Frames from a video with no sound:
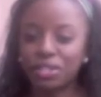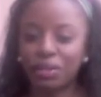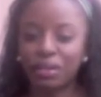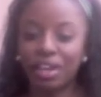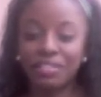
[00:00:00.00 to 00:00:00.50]

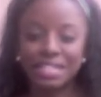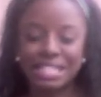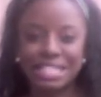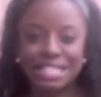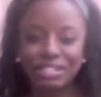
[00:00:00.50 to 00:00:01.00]
episode of
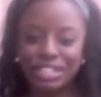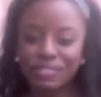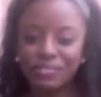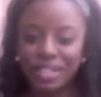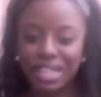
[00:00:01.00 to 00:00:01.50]

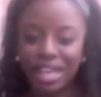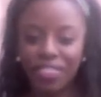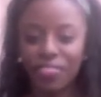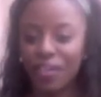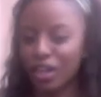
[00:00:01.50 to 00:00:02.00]
Sincerely V.
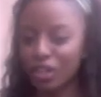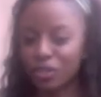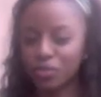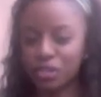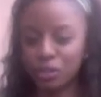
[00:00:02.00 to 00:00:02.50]
Thank you
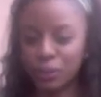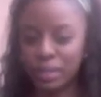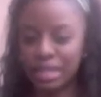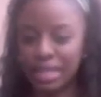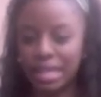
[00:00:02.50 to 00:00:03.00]
for
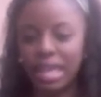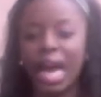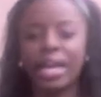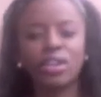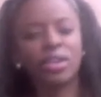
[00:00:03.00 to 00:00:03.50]
tuning in.
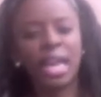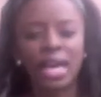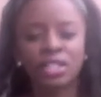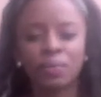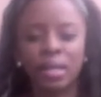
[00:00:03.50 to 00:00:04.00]
I know
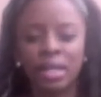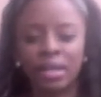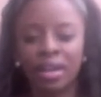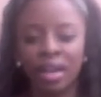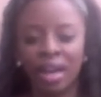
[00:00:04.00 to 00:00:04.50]
last week,
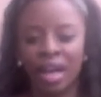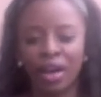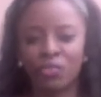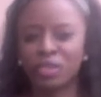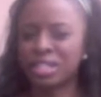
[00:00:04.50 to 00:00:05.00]

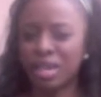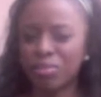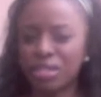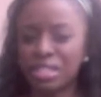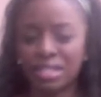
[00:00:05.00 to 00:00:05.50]
for
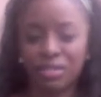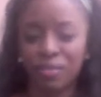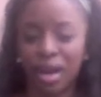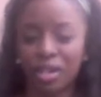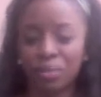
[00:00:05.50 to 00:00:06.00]
some reason, the
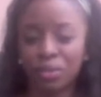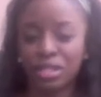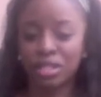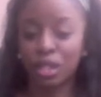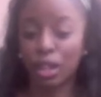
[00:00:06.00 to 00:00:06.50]
volume
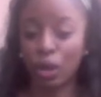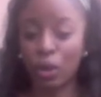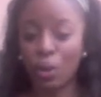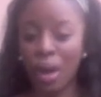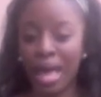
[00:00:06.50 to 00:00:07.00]
was
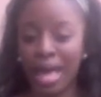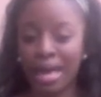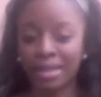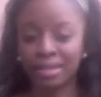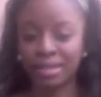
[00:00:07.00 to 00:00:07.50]
low
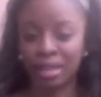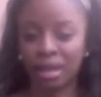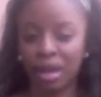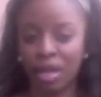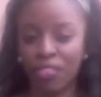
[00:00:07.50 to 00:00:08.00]
and
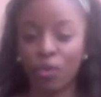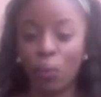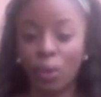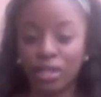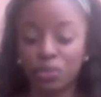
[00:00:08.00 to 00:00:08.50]
the
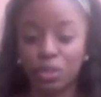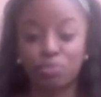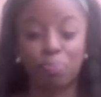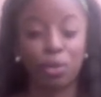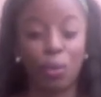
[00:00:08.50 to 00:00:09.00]
wind was
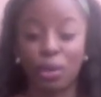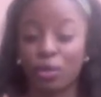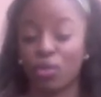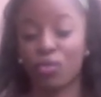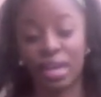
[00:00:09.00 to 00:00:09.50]
blowing
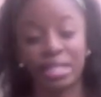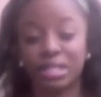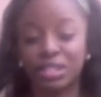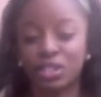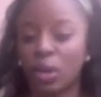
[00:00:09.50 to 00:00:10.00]

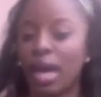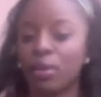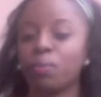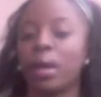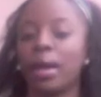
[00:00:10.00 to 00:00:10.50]
crazy. So I
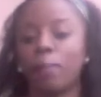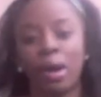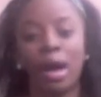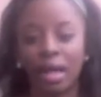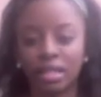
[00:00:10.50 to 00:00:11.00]

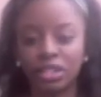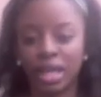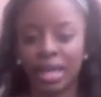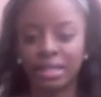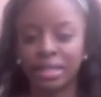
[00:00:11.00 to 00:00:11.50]

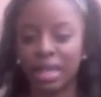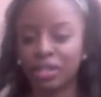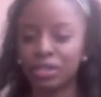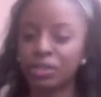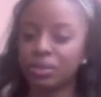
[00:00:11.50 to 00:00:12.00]
apologize that,
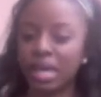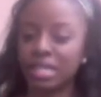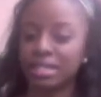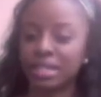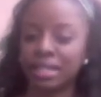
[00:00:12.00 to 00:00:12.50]
you know, you
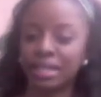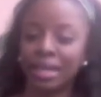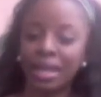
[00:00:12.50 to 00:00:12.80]
guys didn't